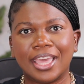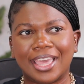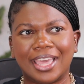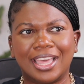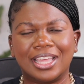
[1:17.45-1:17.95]

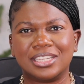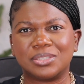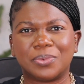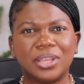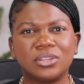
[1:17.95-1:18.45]

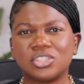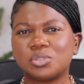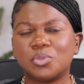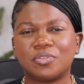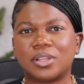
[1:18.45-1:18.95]
And why not
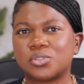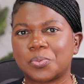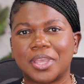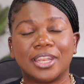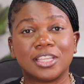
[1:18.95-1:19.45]
just move
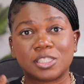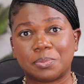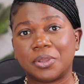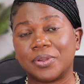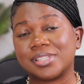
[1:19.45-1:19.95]
elsewhere and
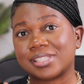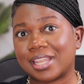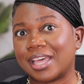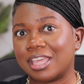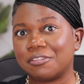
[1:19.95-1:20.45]
experience
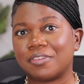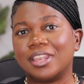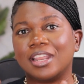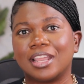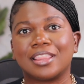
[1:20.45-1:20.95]
life
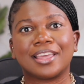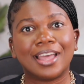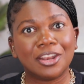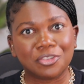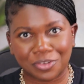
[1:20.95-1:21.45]
in another
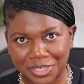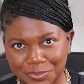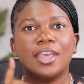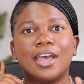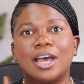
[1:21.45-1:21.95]
country?
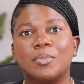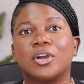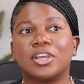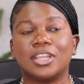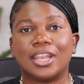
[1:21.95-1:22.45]
I'm
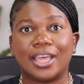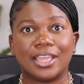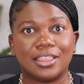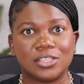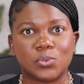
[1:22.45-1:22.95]
not gonna
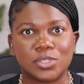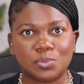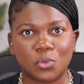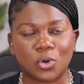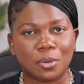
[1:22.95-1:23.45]
lie, this
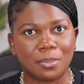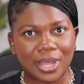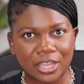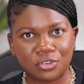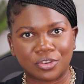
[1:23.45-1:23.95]
was more
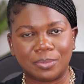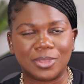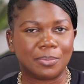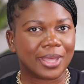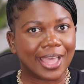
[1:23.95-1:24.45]
my dream
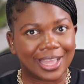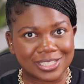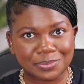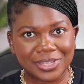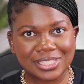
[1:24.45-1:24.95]
than my
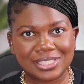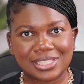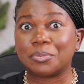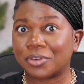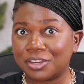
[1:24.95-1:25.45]

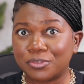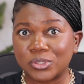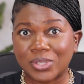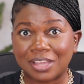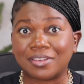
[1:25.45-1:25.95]
husband's. I'm
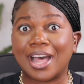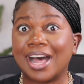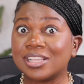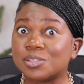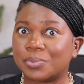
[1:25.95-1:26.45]
grateful to have a
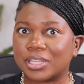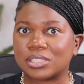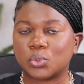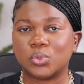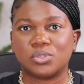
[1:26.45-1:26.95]

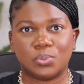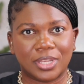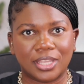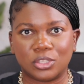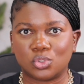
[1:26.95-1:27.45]
husband who is
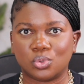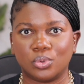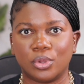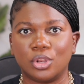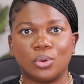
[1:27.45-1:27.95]
willing
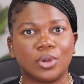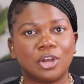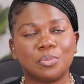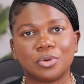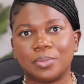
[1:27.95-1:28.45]
to, you know,
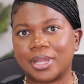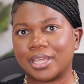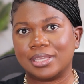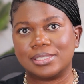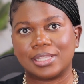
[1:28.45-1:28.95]

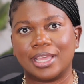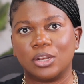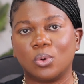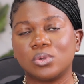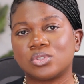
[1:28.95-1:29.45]
compromise
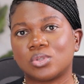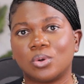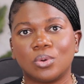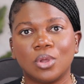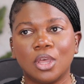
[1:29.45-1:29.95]
and
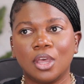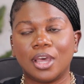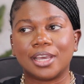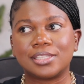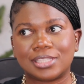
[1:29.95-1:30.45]
also
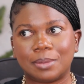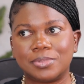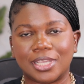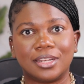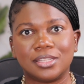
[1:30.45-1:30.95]

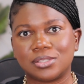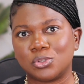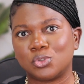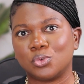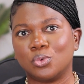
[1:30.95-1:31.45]
accept and
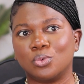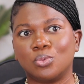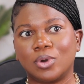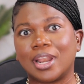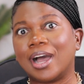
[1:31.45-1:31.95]
listen to
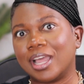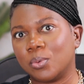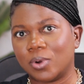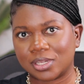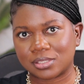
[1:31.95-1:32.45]
what
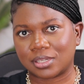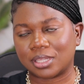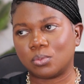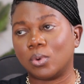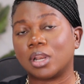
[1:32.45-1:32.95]
I want,
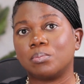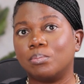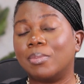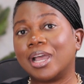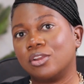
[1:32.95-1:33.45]
like what
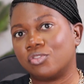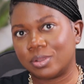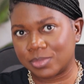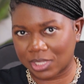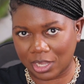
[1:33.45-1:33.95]
my
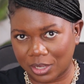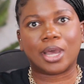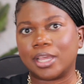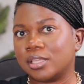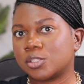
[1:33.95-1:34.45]
dreams are.
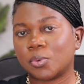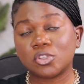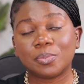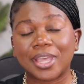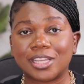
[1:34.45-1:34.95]
I
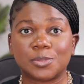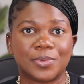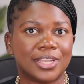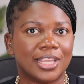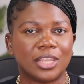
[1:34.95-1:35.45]
spoke to my
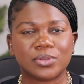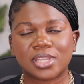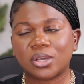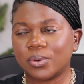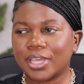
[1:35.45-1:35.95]
husband and he was
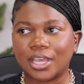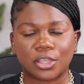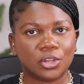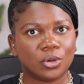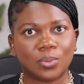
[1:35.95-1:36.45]
like, oh yeah,
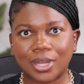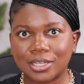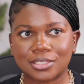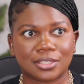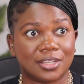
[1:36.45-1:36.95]
you know
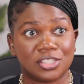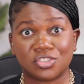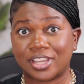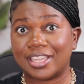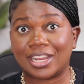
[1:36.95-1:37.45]
what?
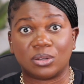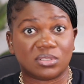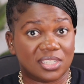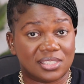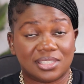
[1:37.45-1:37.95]
Let's try it
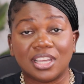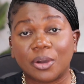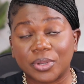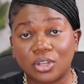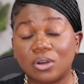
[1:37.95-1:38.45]
out. Let's see
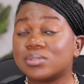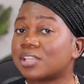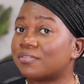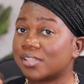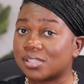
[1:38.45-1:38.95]
how it
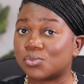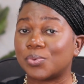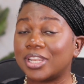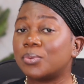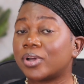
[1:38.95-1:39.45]
goes. If this is
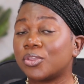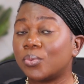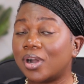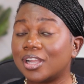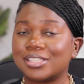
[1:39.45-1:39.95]
really what you
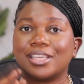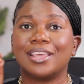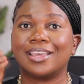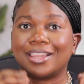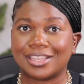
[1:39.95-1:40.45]
want,
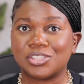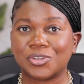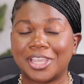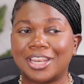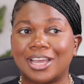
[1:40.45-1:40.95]
let's
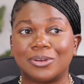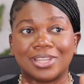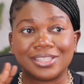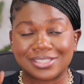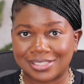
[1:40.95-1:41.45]
try it
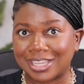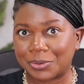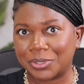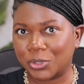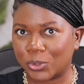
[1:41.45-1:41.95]
out and see
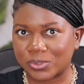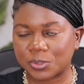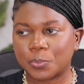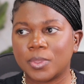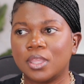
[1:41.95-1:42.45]
how it
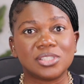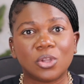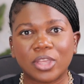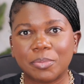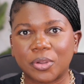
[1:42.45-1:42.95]
goes.
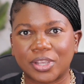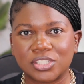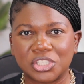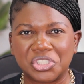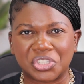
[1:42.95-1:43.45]
This whole
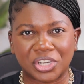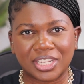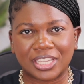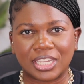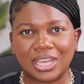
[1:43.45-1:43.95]
immigration
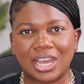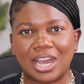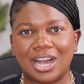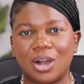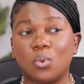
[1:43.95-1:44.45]
journey
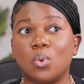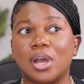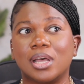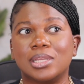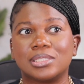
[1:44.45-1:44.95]

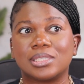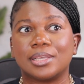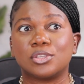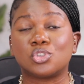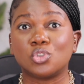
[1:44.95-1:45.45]

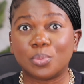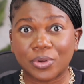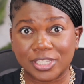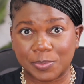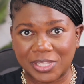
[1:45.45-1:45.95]
was
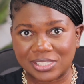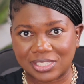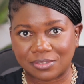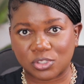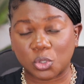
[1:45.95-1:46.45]
super
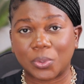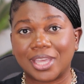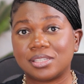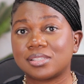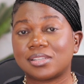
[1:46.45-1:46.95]
expensive, so we
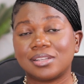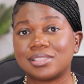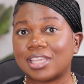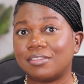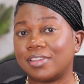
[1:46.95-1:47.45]
had to
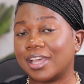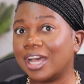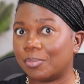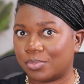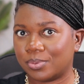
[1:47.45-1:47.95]
start saving
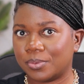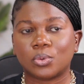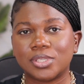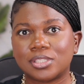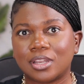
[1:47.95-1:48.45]
up.
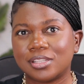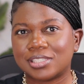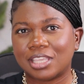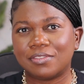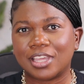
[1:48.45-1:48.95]
We started
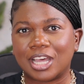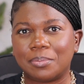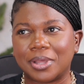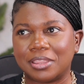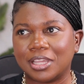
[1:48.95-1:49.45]
saving
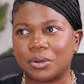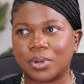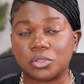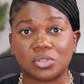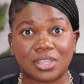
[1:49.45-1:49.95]
up, I think,
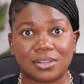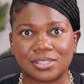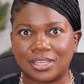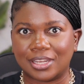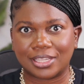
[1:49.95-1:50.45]
around
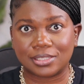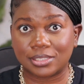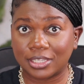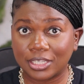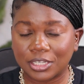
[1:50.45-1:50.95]

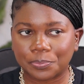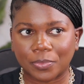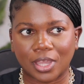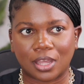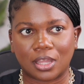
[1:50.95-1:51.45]

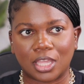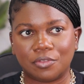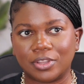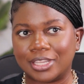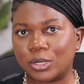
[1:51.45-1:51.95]
2019.
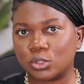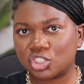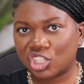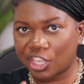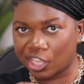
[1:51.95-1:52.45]
Every little
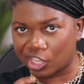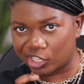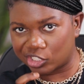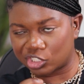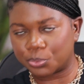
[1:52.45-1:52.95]

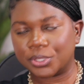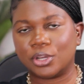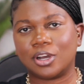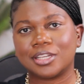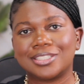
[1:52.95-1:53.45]
change we
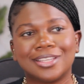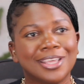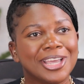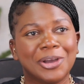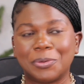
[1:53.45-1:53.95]
got,
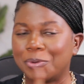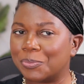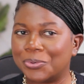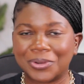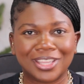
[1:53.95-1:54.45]
we
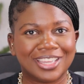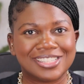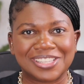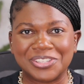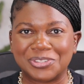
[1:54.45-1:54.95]
were putting
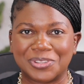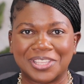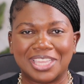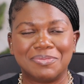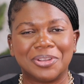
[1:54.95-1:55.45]
it into
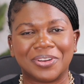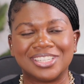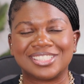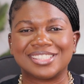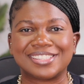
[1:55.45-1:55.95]
the
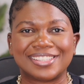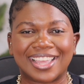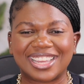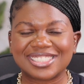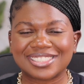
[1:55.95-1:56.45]
immigration
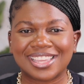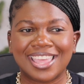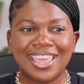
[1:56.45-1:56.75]
stash.